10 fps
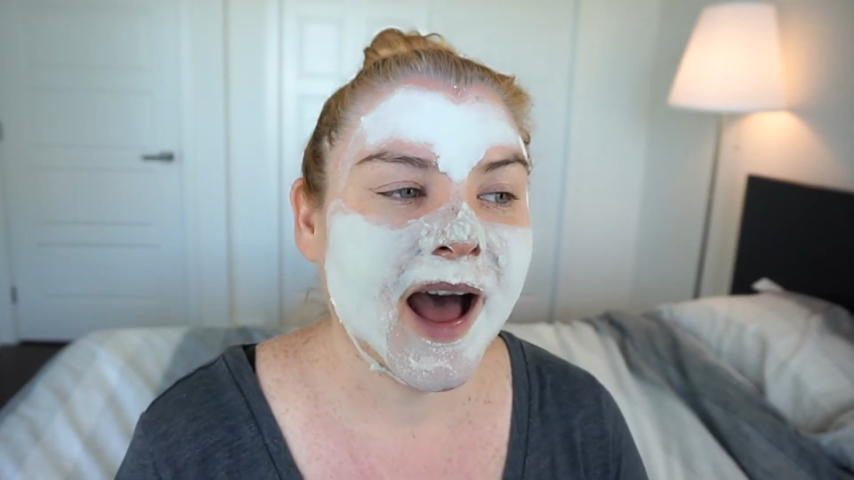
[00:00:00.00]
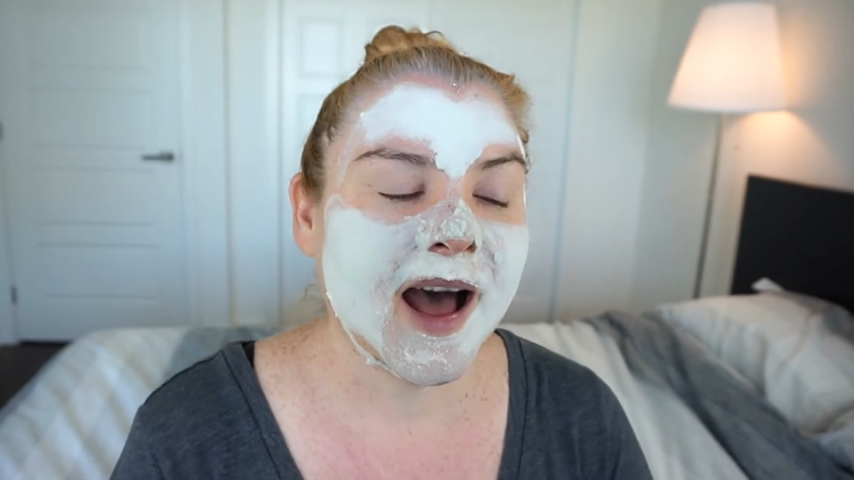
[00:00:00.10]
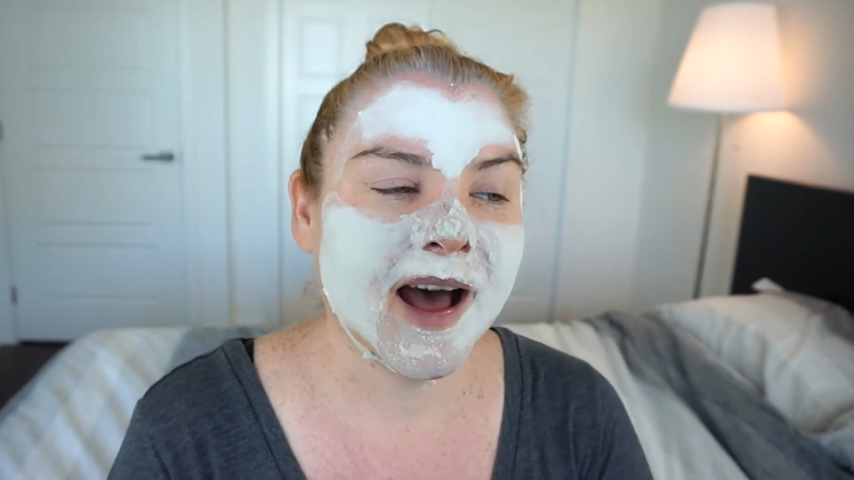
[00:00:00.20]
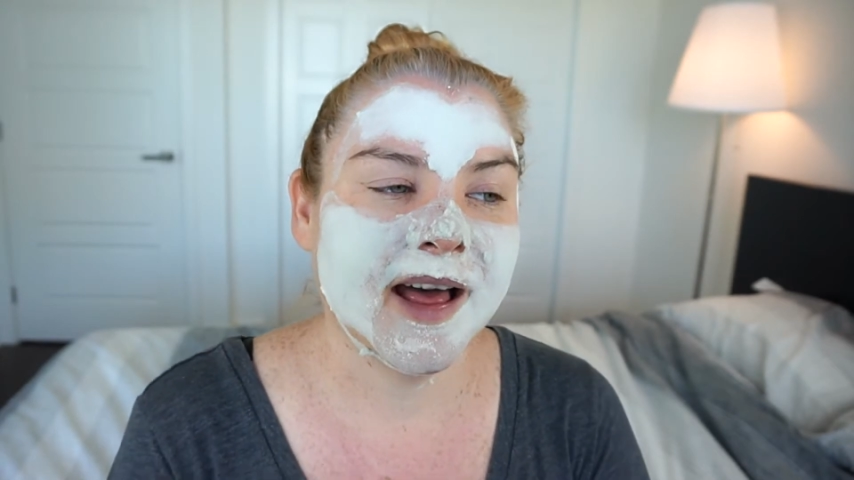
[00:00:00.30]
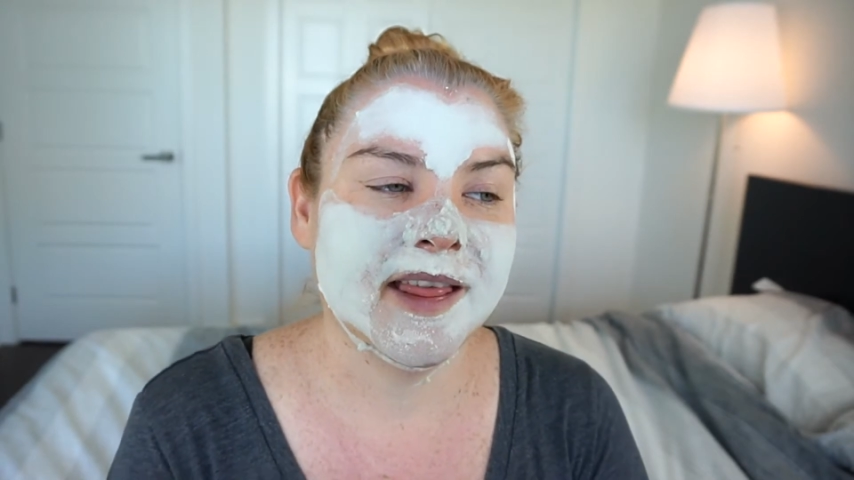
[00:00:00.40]

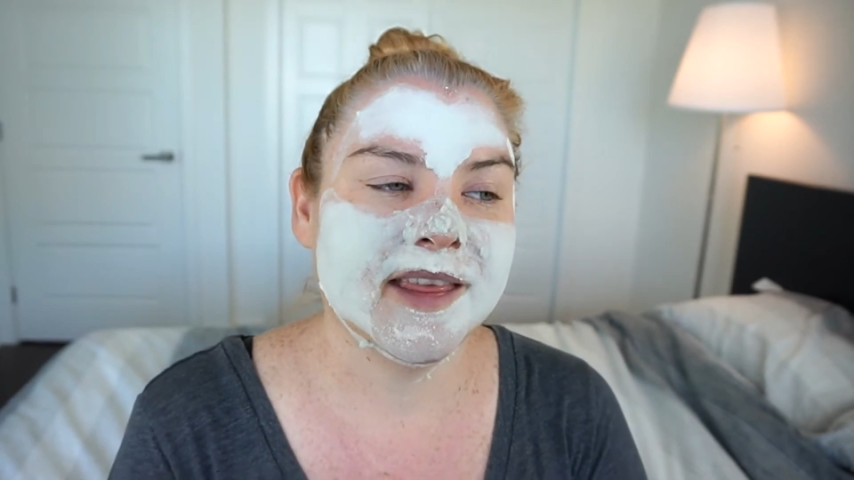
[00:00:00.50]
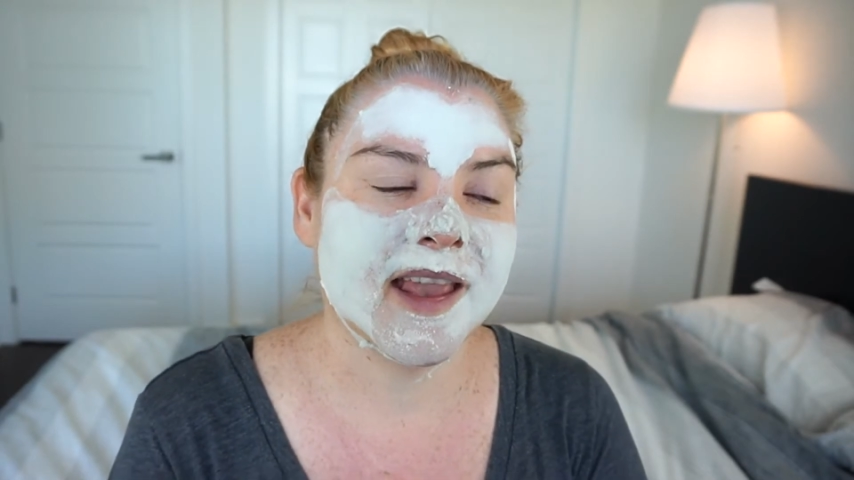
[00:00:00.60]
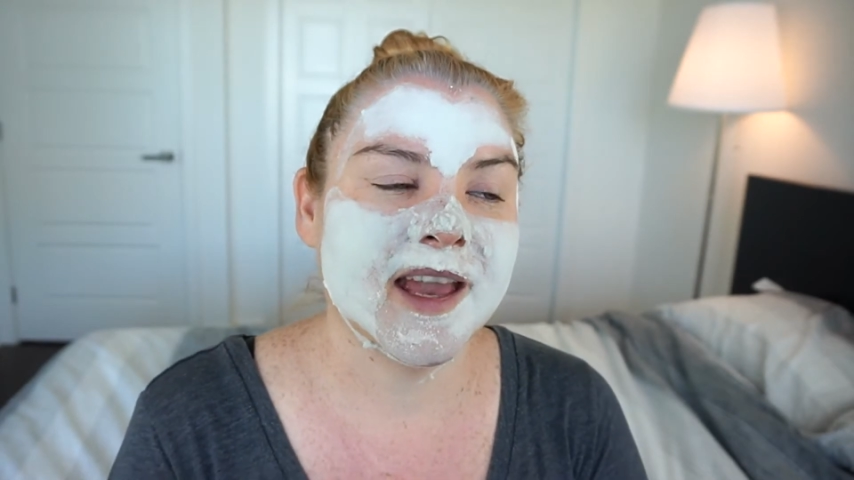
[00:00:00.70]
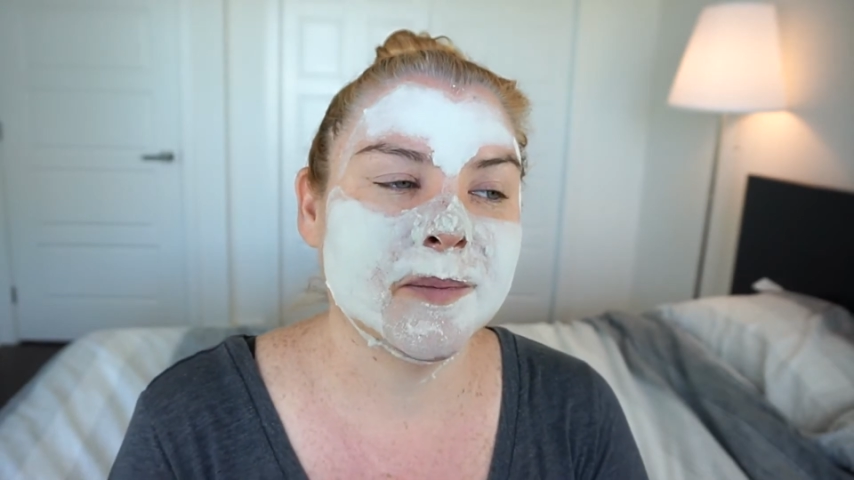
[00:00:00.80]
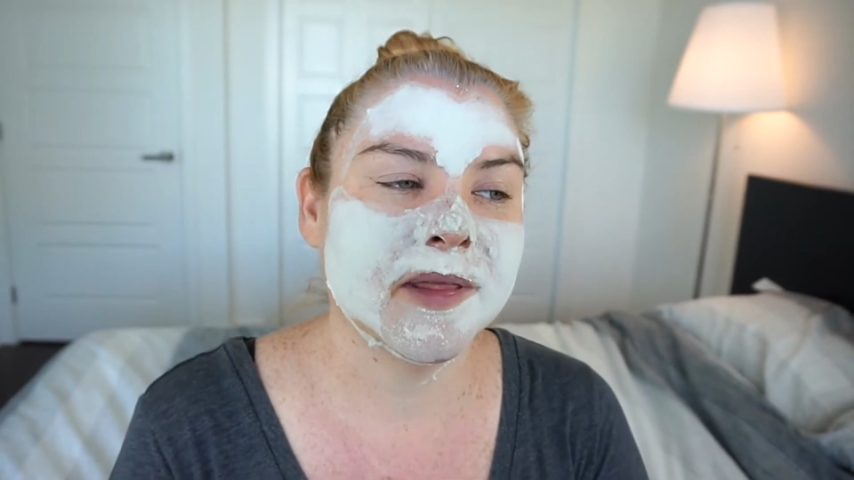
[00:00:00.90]
Uh, the
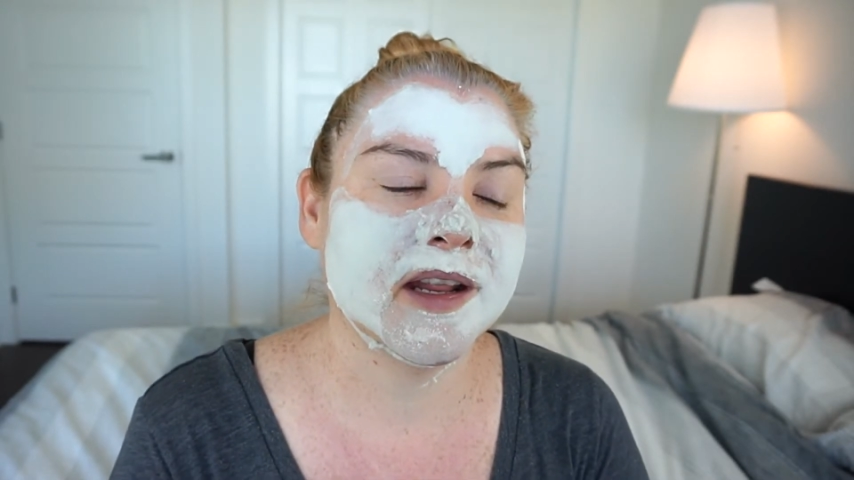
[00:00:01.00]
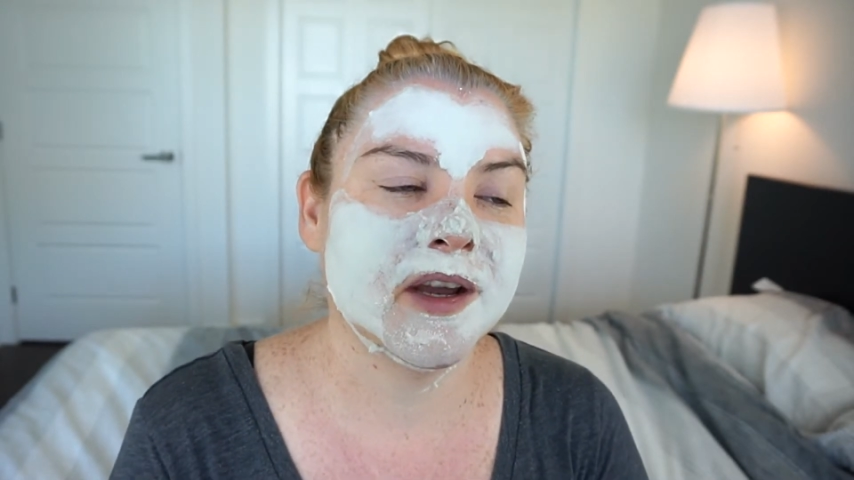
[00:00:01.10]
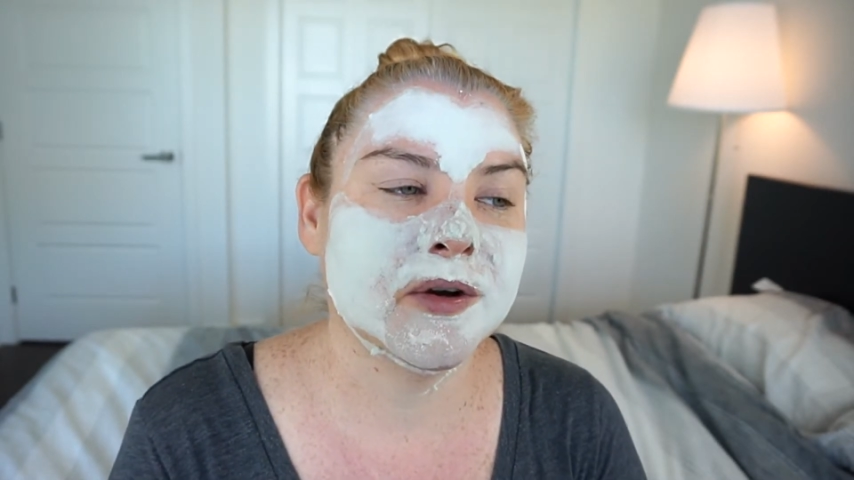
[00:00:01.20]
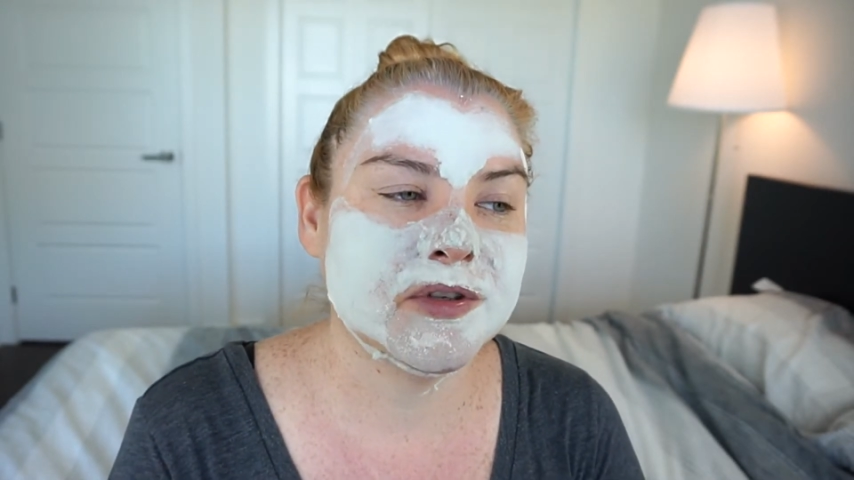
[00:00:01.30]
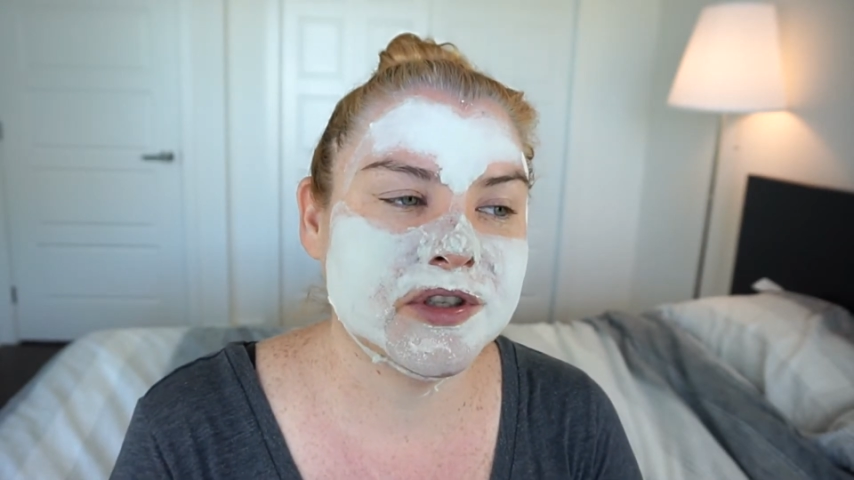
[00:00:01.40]
camp that I
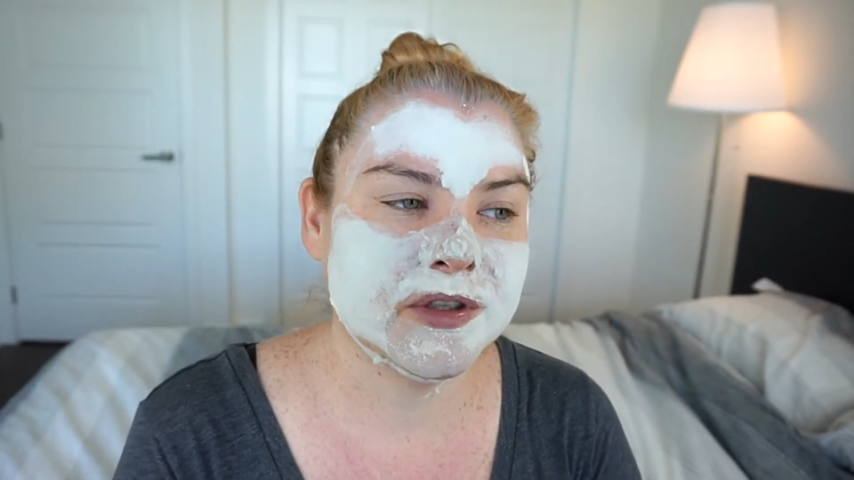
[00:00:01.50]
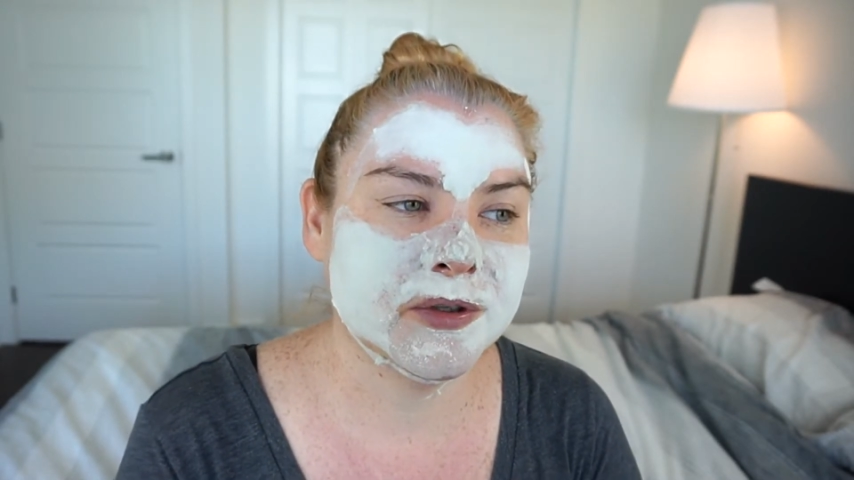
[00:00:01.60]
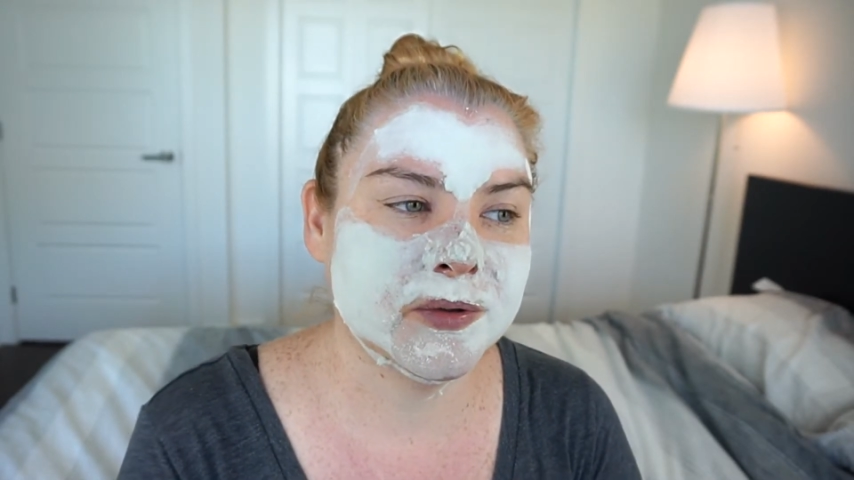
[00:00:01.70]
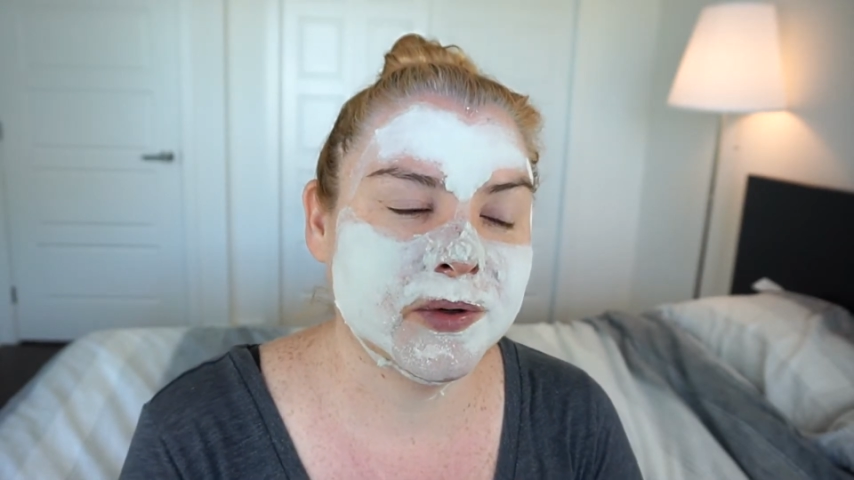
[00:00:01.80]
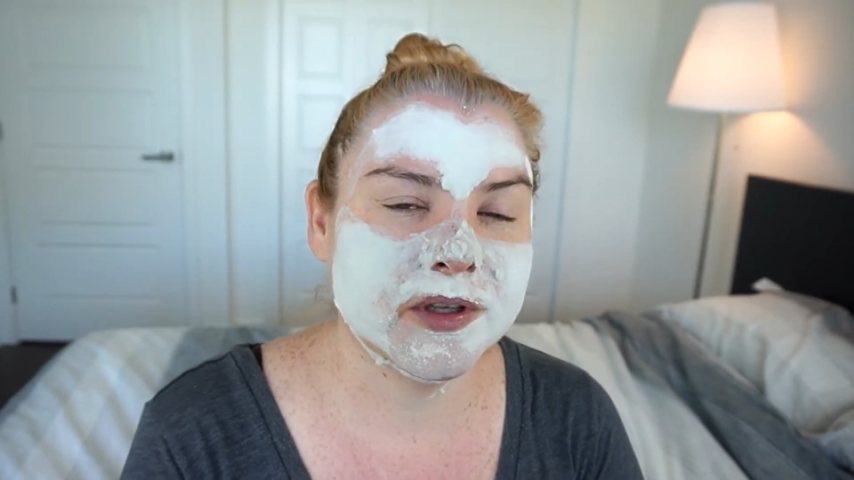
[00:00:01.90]
go
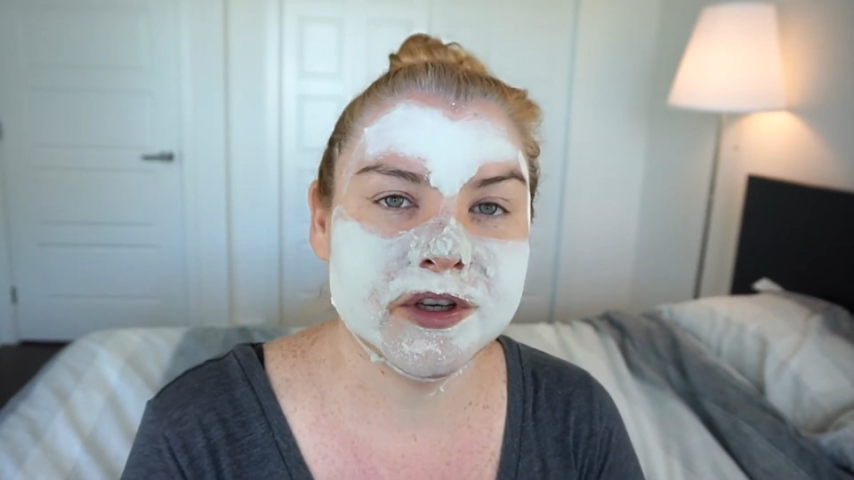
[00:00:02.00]
to,